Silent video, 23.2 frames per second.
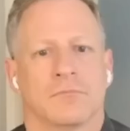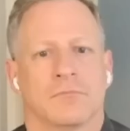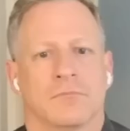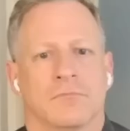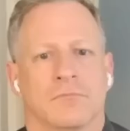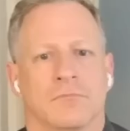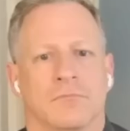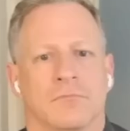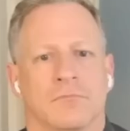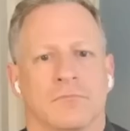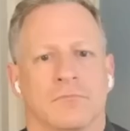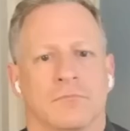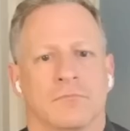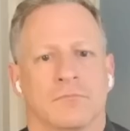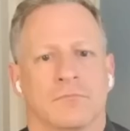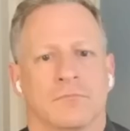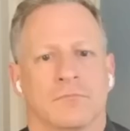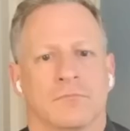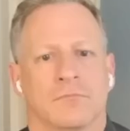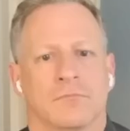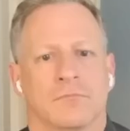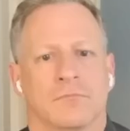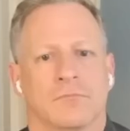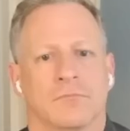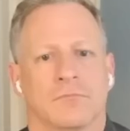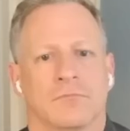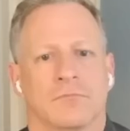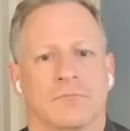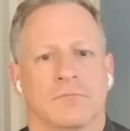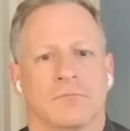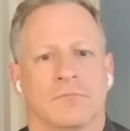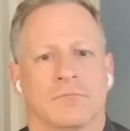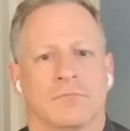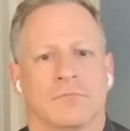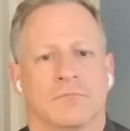
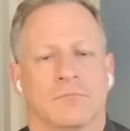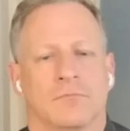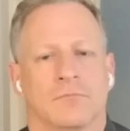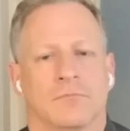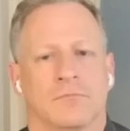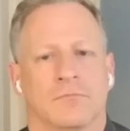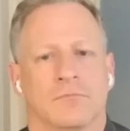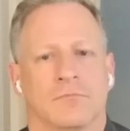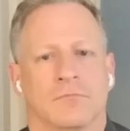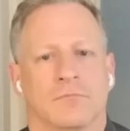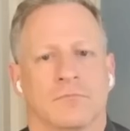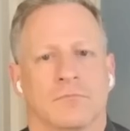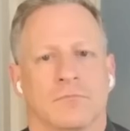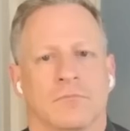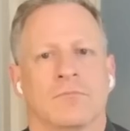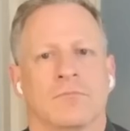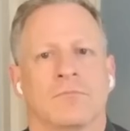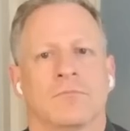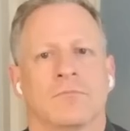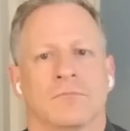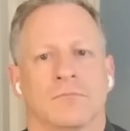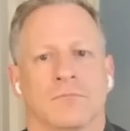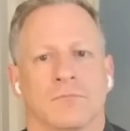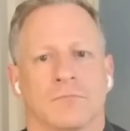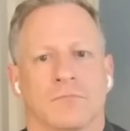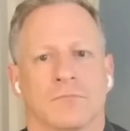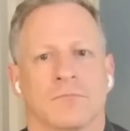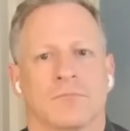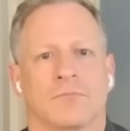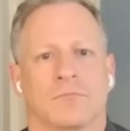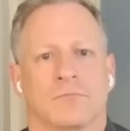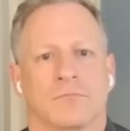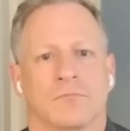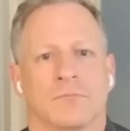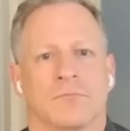
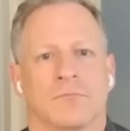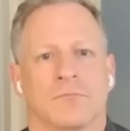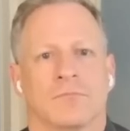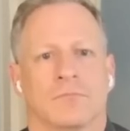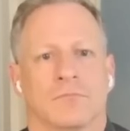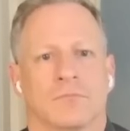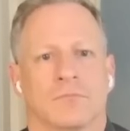(silent)